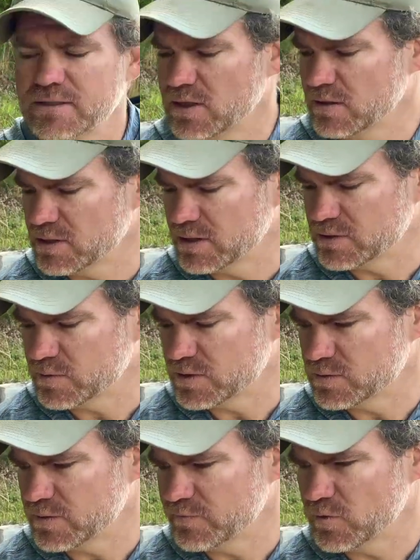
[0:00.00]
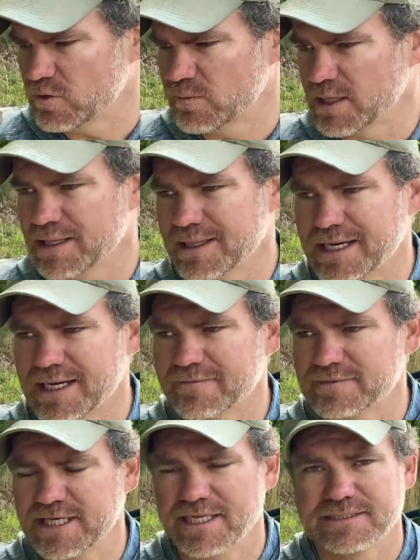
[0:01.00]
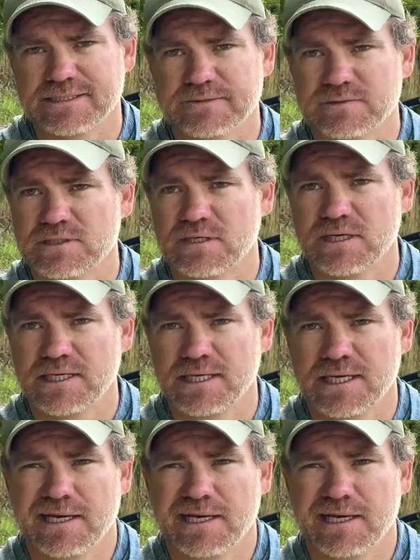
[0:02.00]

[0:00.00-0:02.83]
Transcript: earlier in 2024, but a lot of testing was done.